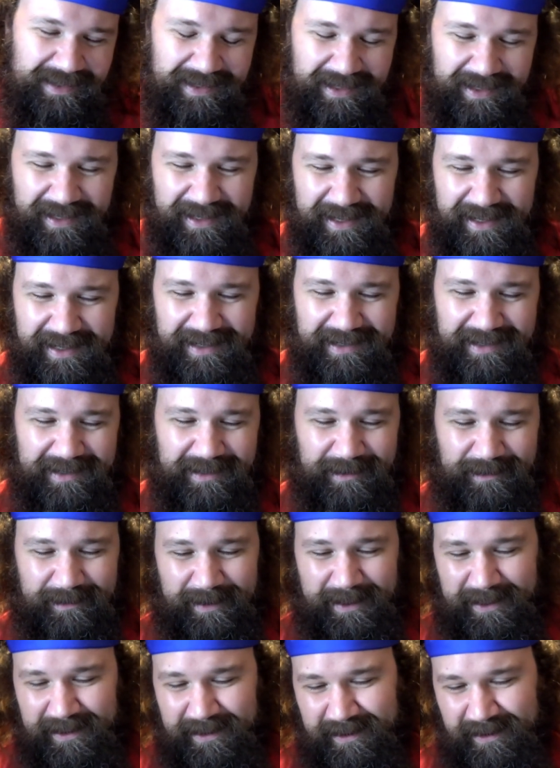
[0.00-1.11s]
oh
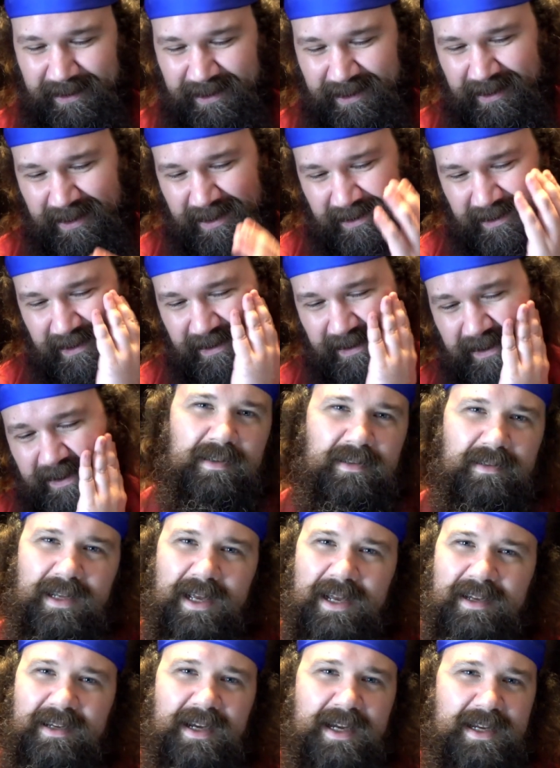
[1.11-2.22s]
my god.
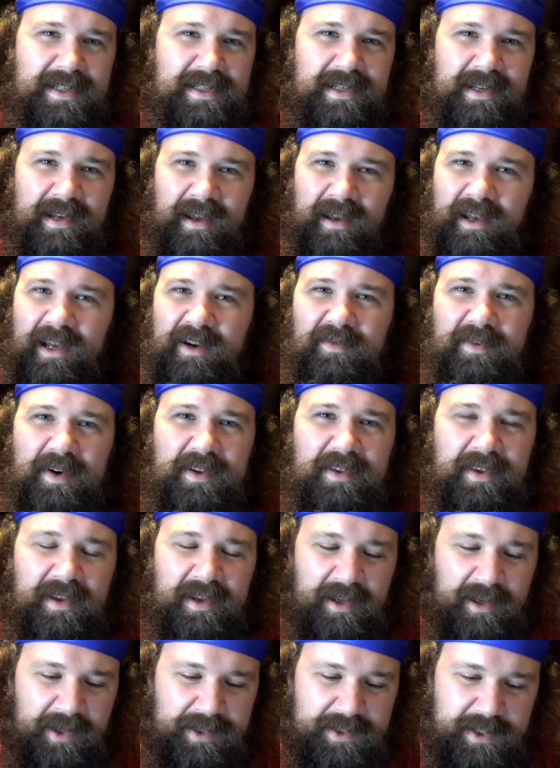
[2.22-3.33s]
Like I say,
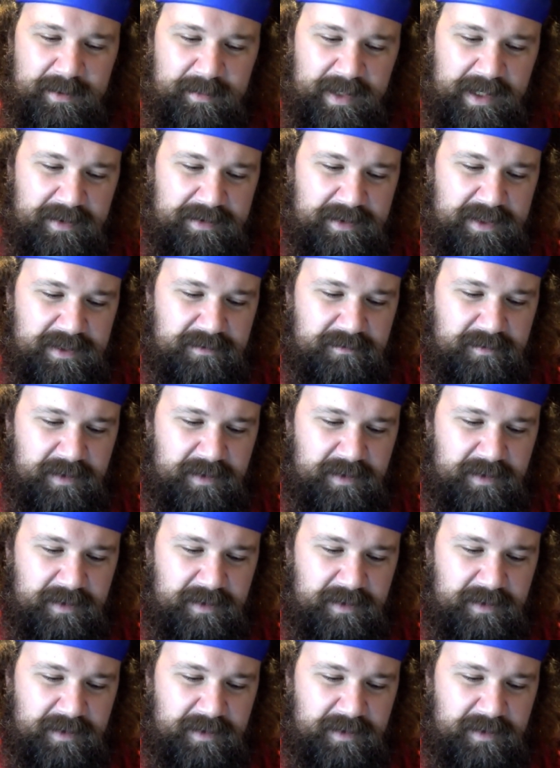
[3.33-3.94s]
everything else about this